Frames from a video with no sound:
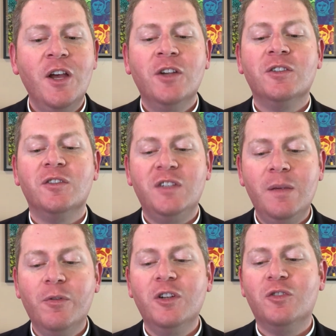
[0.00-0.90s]
So
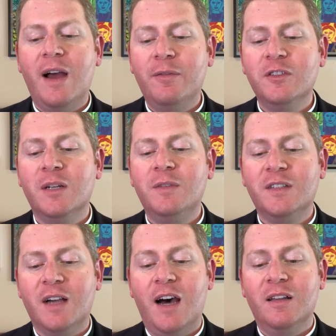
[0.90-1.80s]
Seabury travels up to
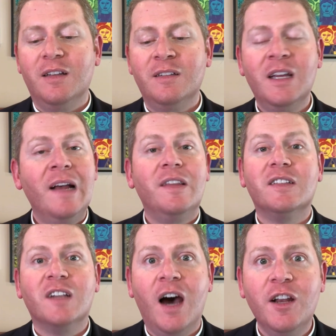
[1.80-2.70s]
Scotland. The
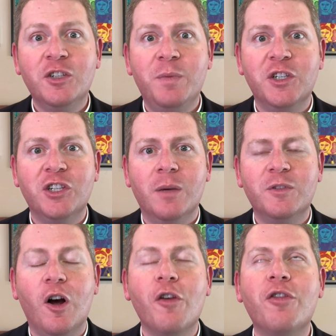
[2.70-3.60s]
Scottish bishops
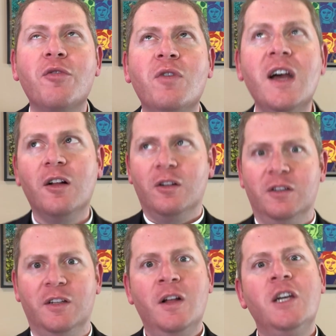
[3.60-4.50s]
are
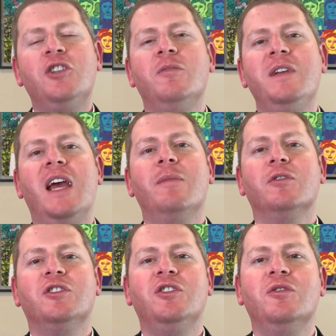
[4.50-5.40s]
thrilled to be able
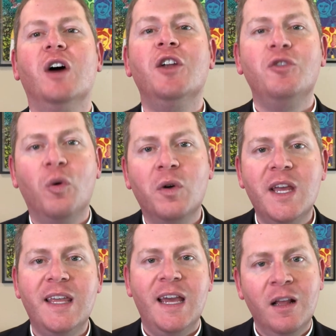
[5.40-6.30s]
to annoy
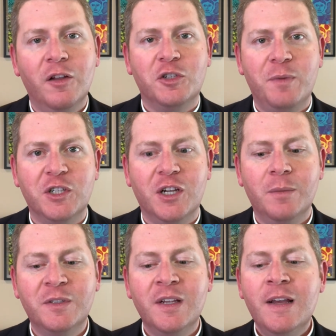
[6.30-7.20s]
the English
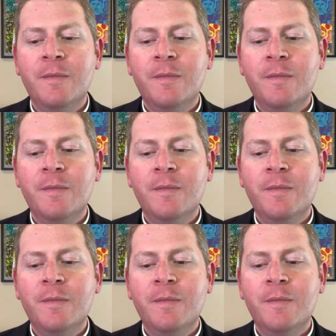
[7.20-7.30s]
bishops.